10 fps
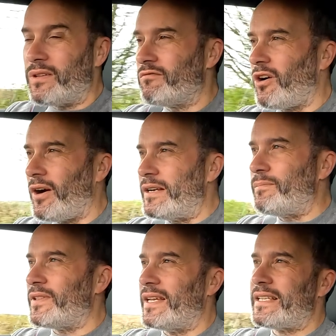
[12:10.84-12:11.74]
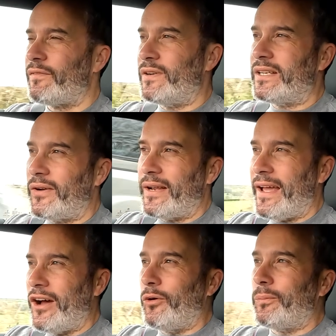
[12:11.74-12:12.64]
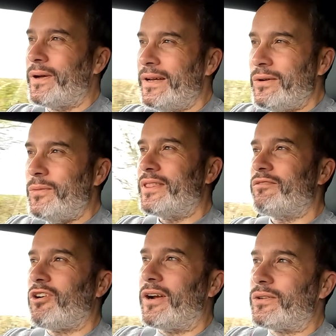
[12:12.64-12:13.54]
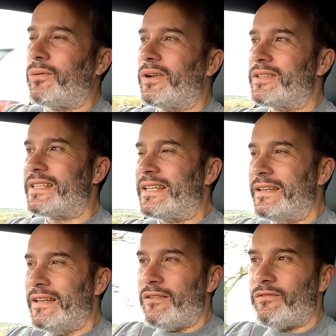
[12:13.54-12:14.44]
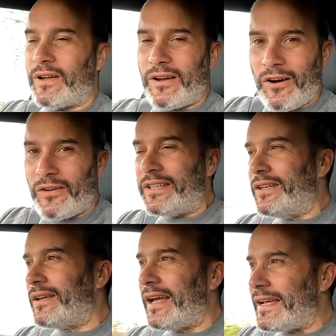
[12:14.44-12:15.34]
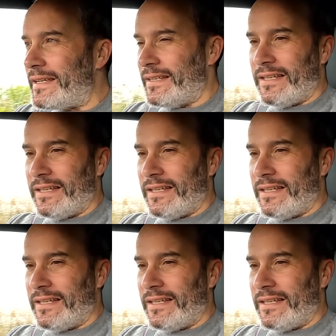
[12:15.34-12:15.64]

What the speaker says: the ride, but they definitely don't help with the ride quality for a car in the UK.